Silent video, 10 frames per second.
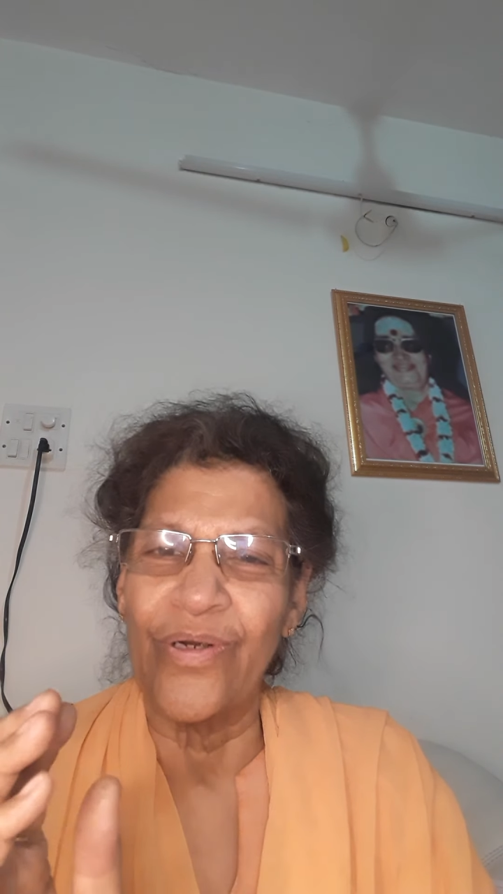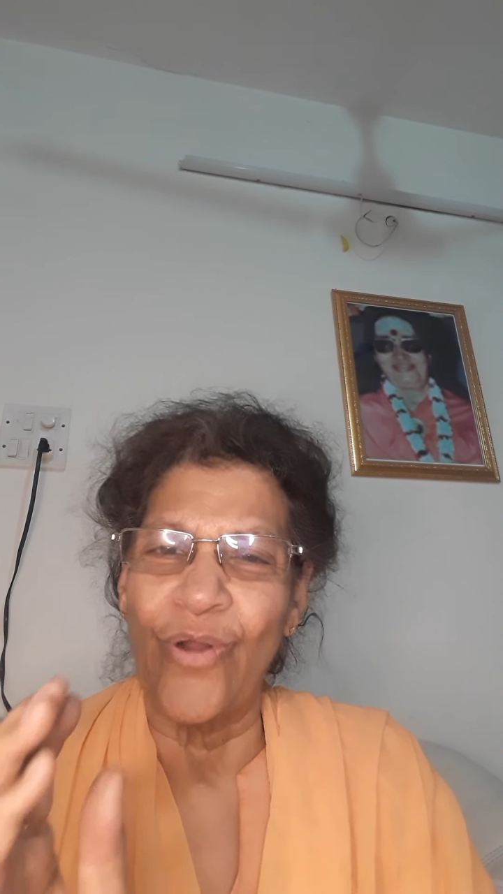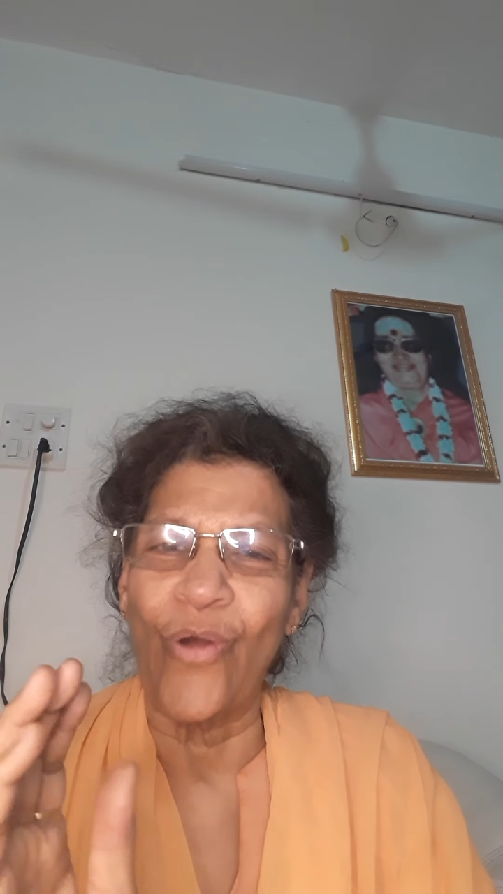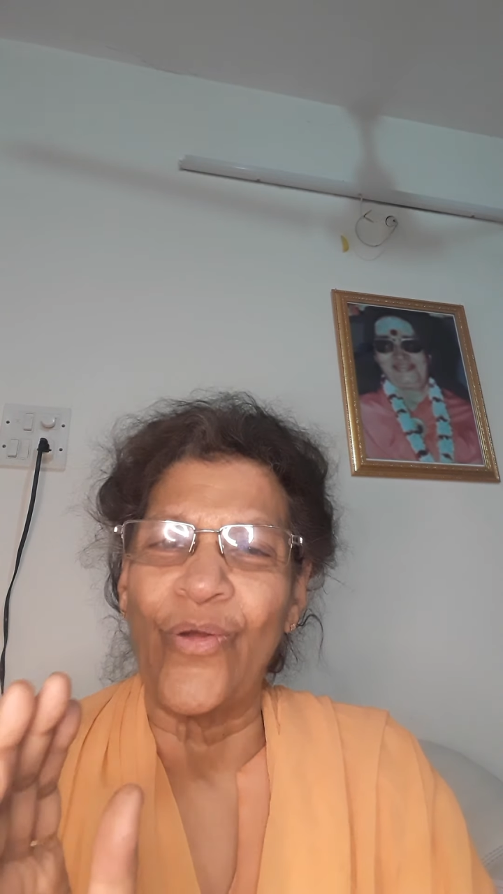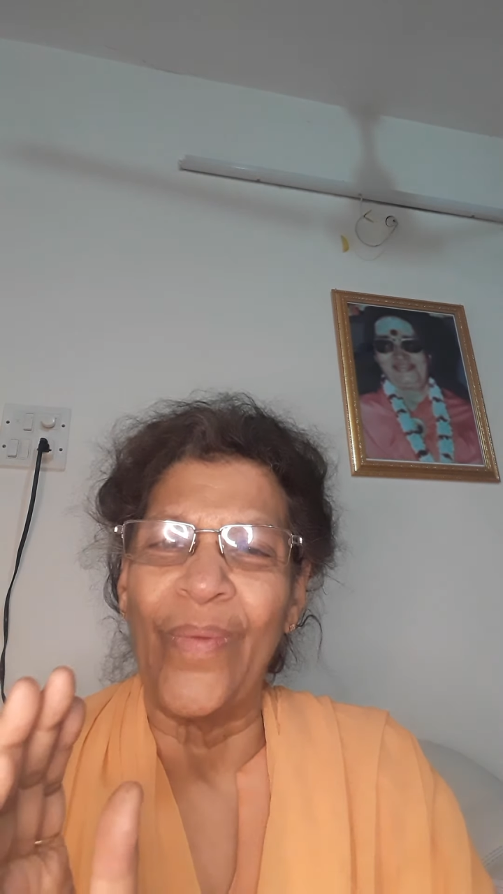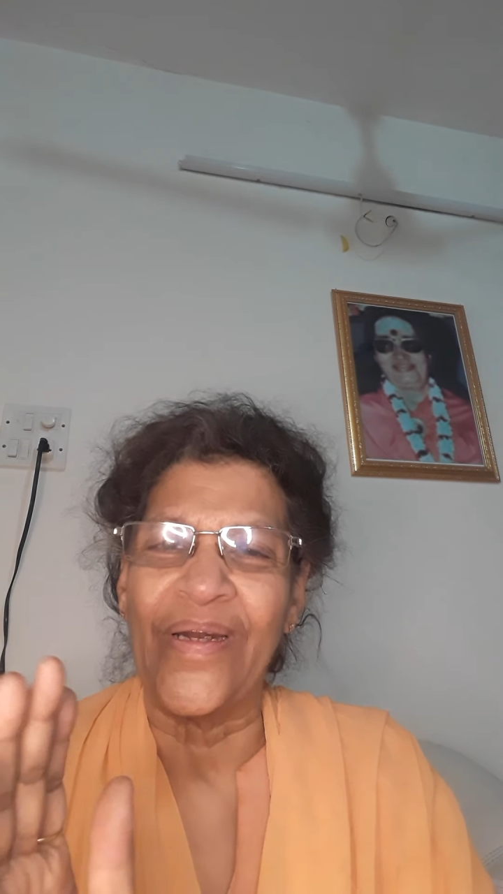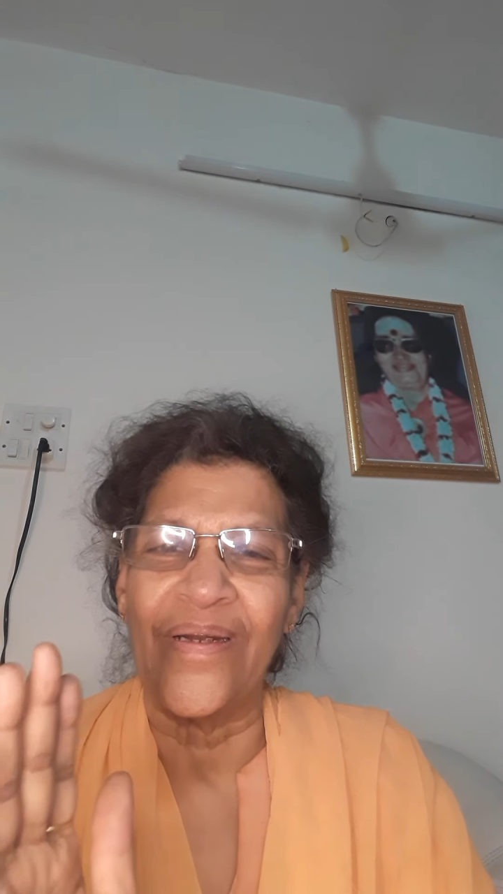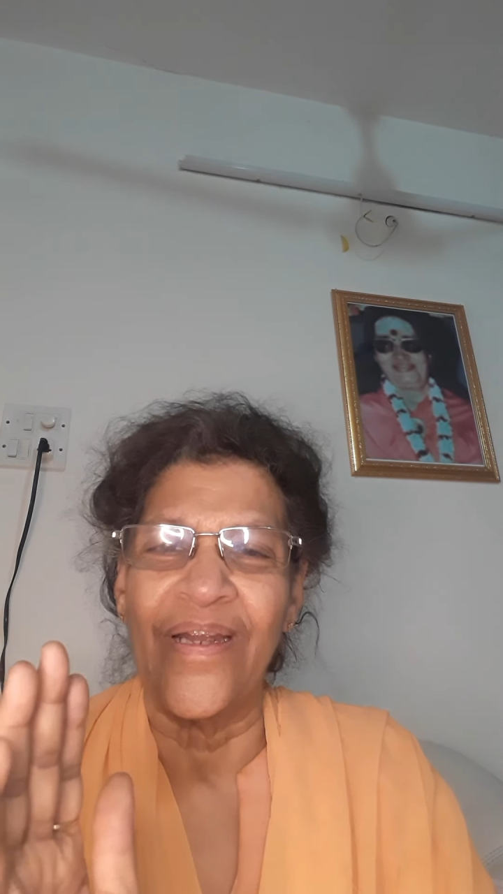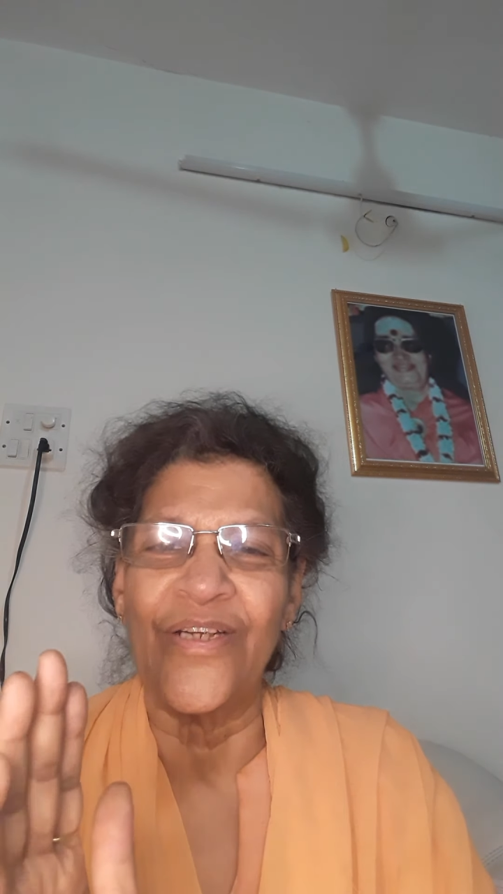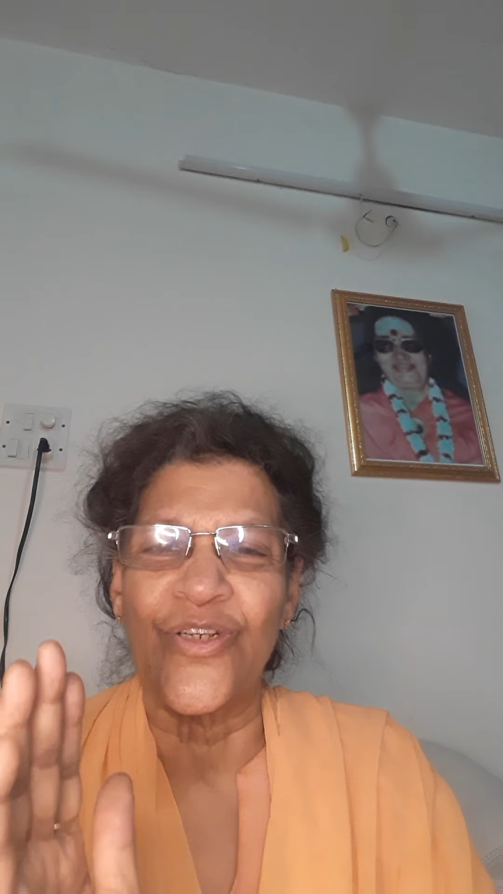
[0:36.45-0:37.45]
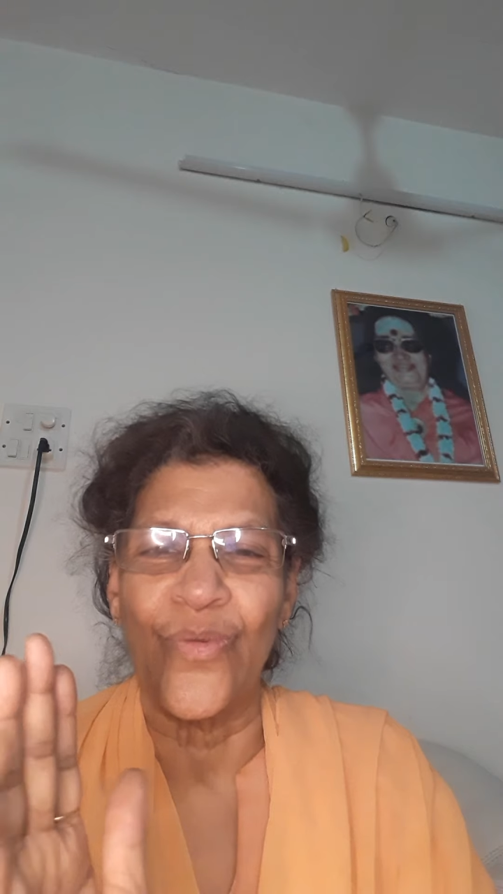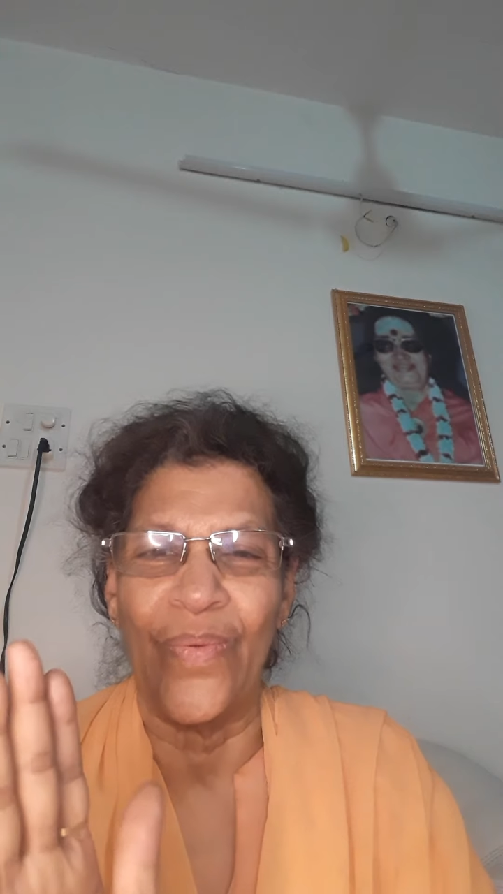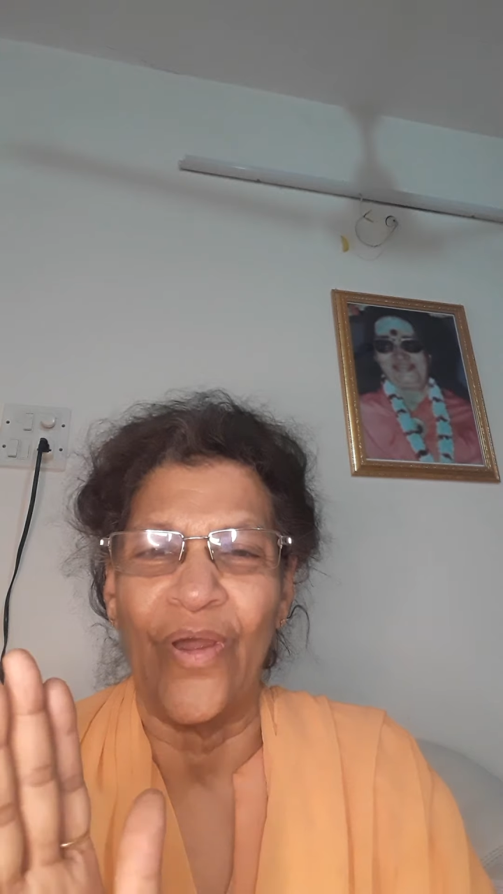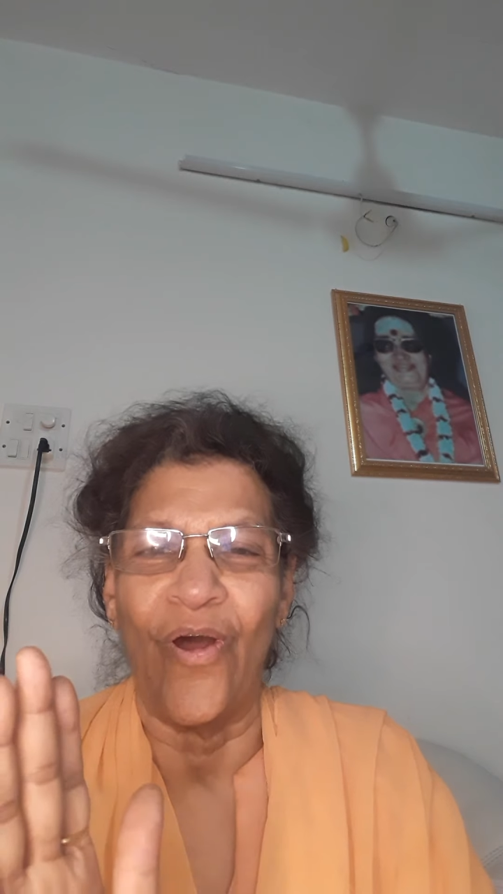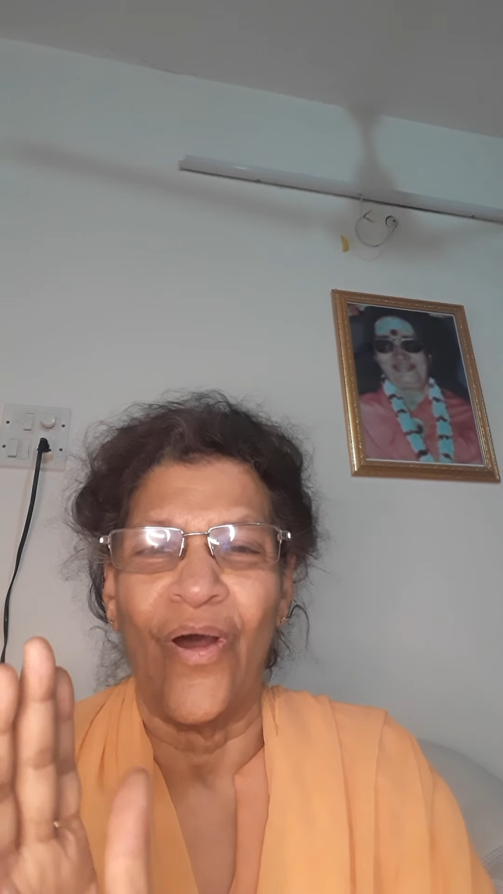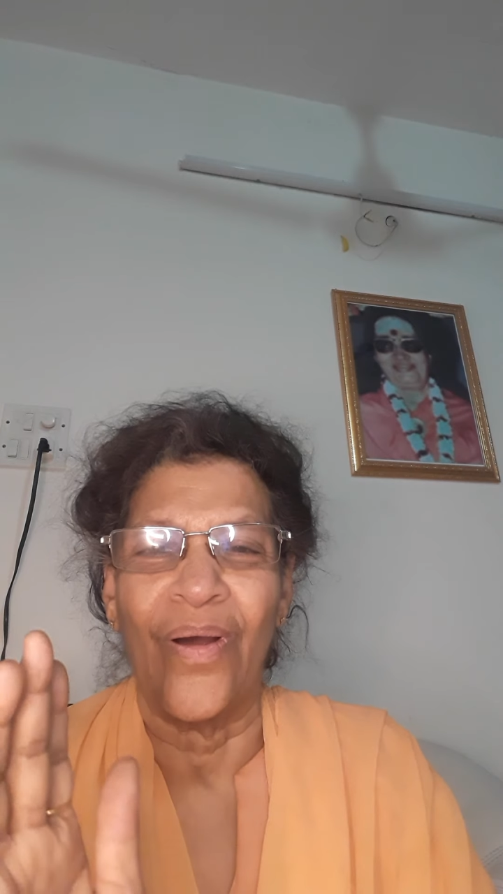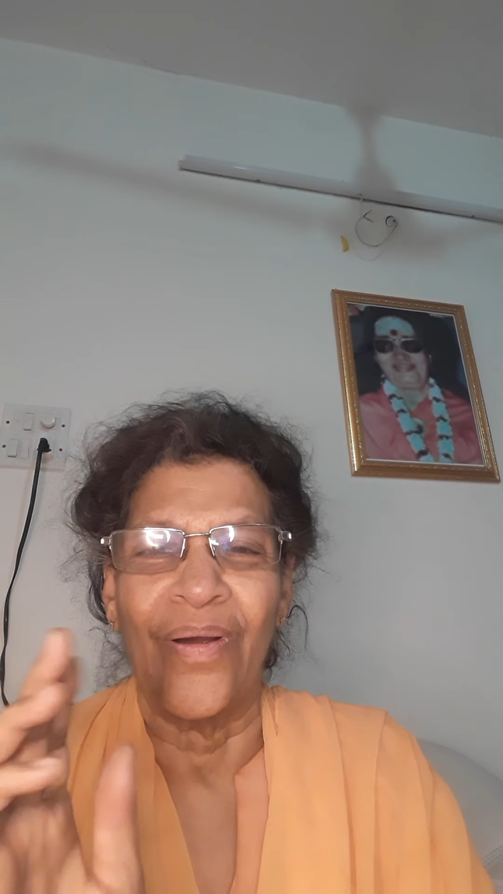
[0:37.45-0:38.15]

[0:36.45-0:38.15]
a document needs to be